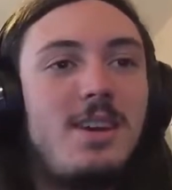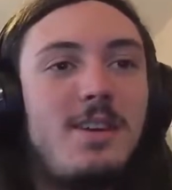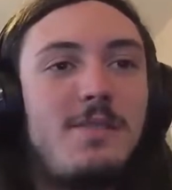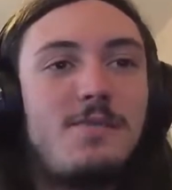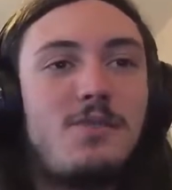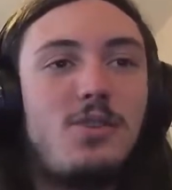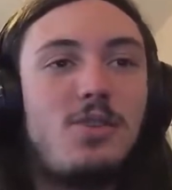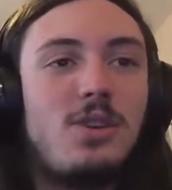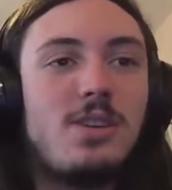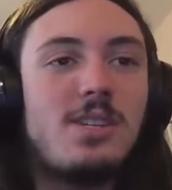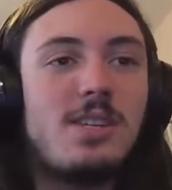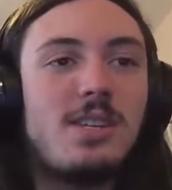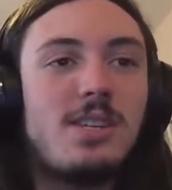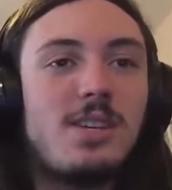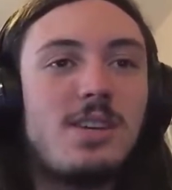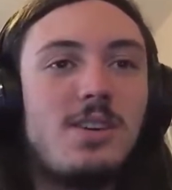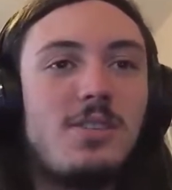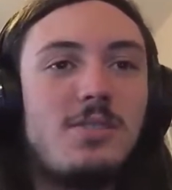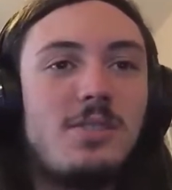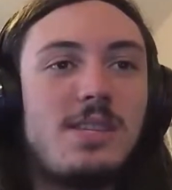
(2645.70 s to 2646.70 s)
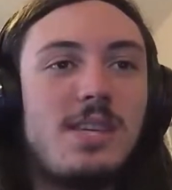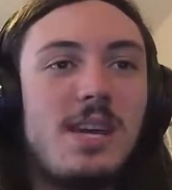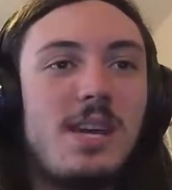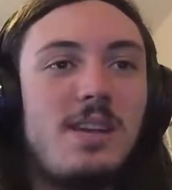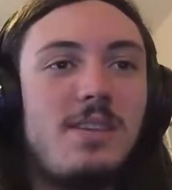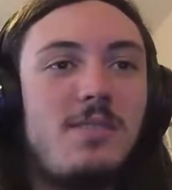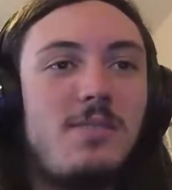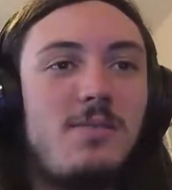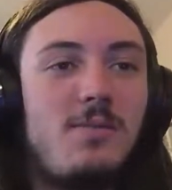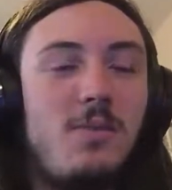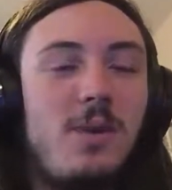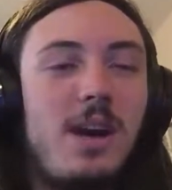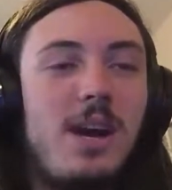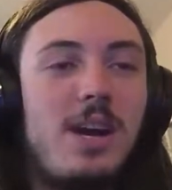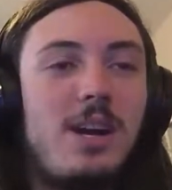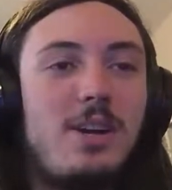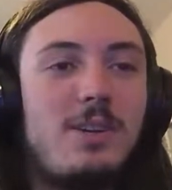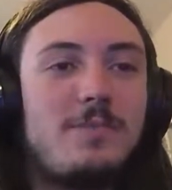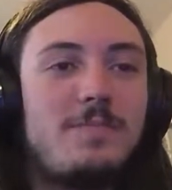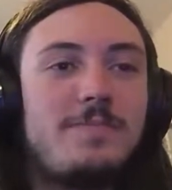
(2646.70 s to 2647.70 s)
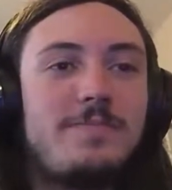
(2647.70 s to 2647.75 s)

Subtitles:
Of course it's code 10. Wow.